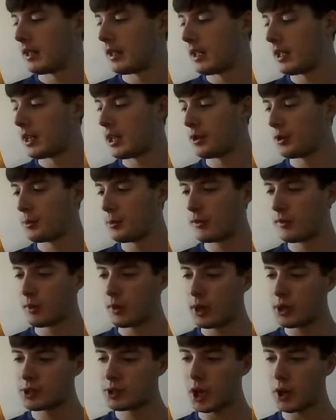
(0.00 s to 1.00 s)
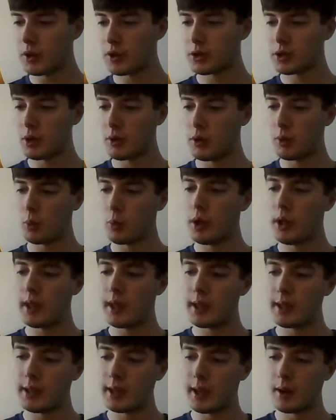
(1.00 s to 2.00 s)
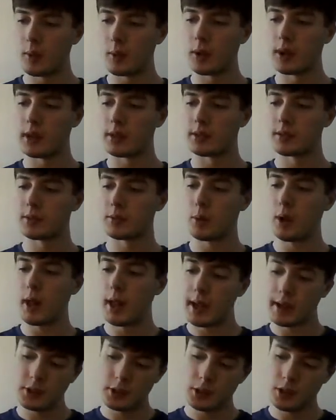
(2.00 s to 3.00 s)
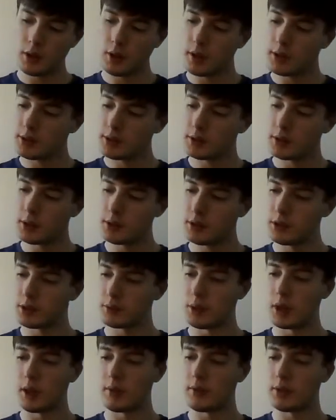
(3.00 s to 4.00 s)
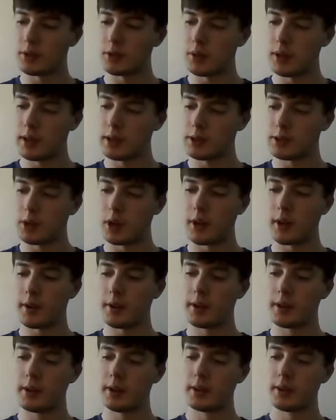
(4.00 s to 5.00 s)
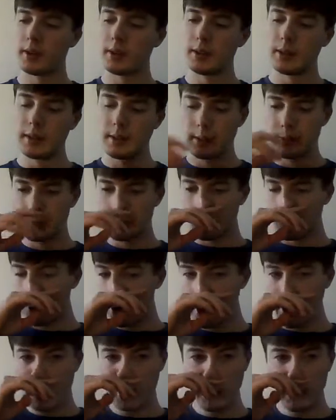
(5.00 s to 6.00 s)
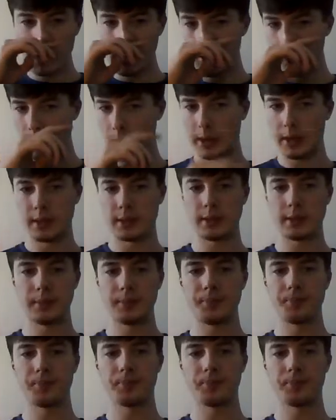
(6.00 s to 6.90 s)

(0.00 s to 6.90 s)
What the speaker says: And before I start the show on weekend getaways, well actually no, this is relevant so I can start it. Weekend getaways.